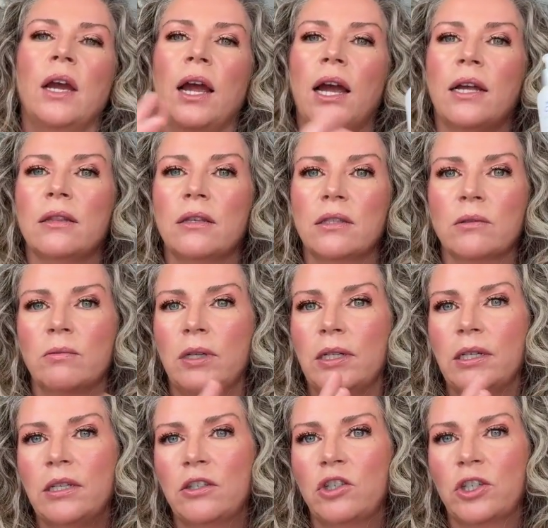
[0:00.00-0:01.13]
And this one
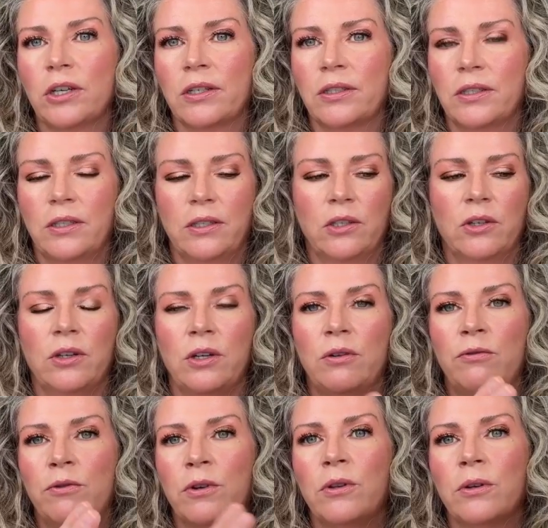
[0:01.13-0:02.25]
is just as good
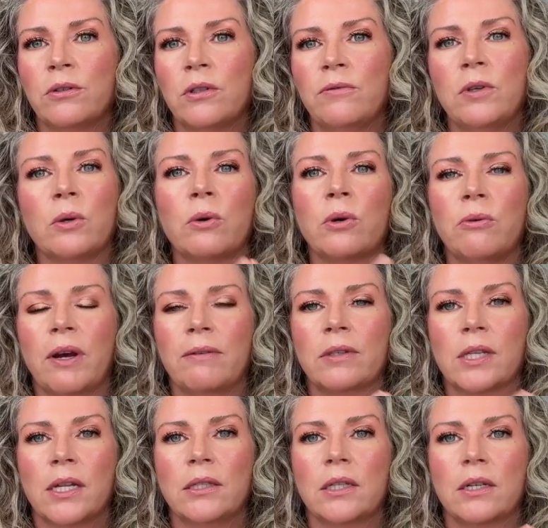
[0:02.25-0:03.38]
for those of you who have
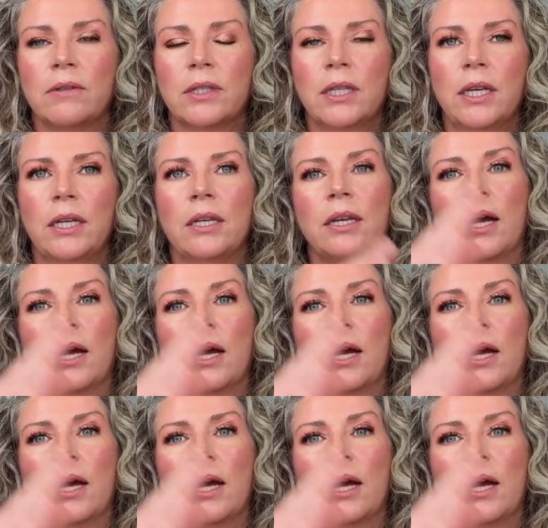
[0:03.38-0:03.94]
sensitive skin.